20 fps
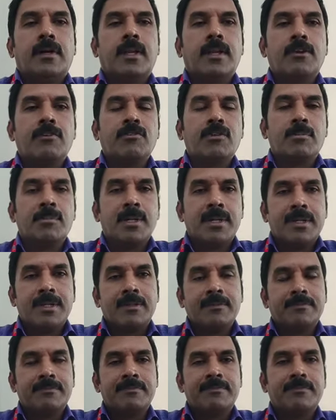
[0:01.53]
Hello
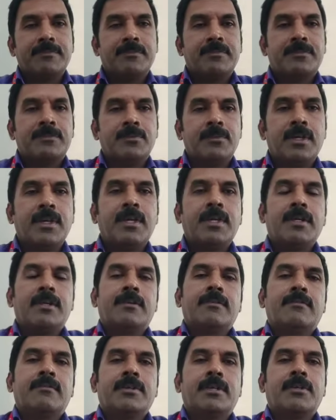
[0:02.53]
everybody.
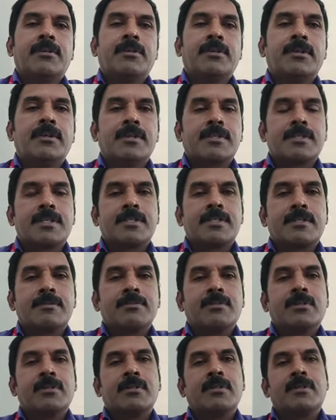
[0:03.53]
Today we are going to discuss
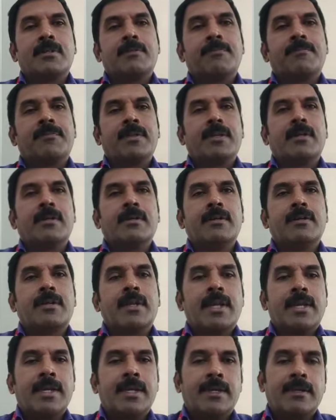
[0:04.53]
about
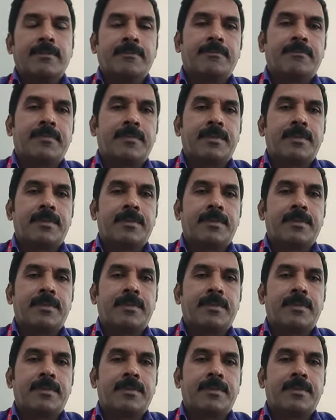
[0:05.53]
training,